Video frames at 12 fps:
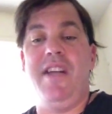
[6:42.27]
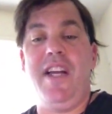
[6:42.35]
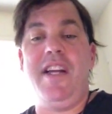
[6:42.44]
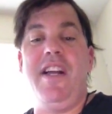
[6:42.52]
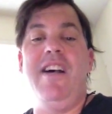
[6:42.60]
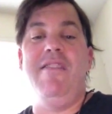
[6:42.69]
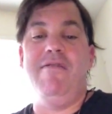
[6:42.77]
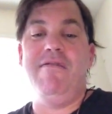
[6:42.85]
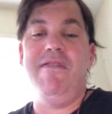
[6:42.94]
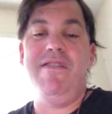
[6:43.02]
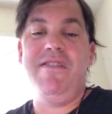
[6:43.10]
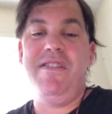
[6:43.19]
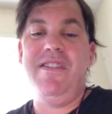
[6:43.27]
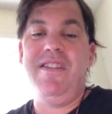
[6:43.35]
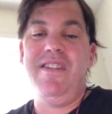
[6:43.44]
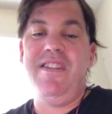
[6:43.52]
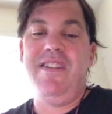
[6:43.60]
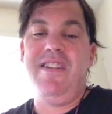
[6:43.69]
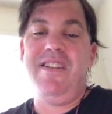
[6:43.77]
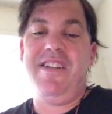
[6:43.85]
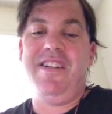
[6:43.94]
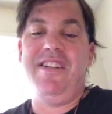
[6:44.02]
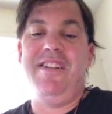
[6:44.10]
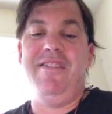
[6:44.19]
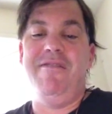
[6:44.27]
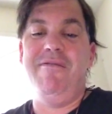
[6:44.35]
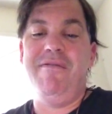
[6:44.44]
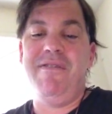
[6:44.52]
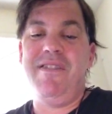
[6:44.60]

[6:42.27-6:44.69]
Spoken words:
hang out. You know?